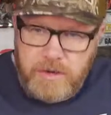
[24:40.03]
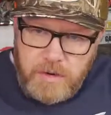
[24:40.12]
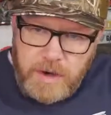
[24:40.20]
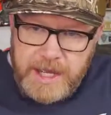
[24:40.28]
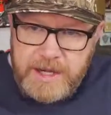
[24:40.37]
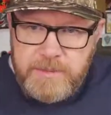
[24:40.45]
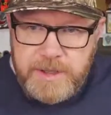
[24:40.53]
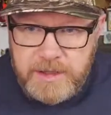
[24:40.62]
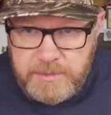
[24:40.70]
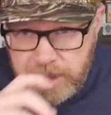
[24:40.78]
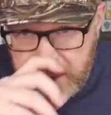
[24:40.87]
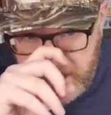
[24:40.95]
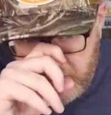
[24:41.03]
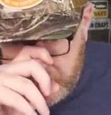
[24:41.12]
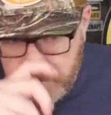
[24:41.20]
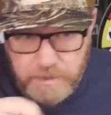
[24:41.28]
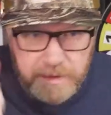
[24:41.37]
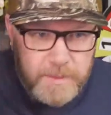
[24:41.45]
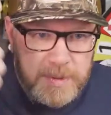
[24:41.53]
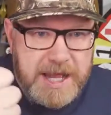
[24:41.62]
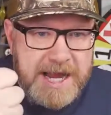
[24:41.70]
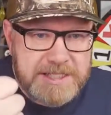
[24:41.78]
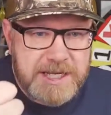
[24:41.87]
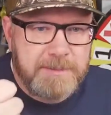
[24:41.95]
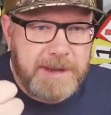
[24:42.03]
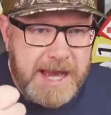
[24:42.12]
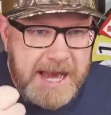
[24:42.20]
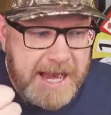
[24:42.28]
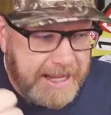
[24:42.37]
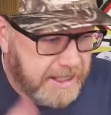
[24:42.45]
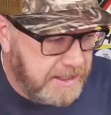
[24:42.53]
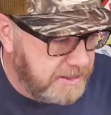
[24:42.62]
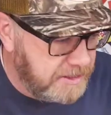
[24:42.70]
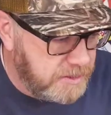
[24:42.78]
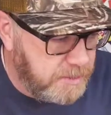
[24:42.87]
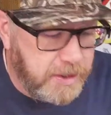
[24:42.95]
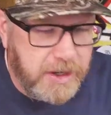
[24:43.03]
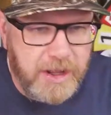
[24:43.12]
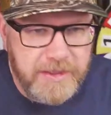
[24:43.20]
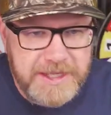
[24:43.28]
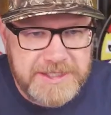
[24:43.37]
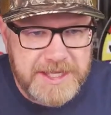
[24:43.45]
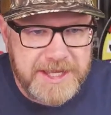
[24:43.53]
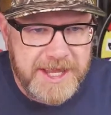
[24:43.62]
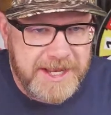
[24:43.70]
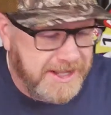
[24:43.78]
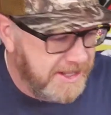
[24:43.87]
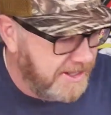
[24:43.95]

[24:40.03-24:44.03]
quite a bit of money for the plastic bag to put all these in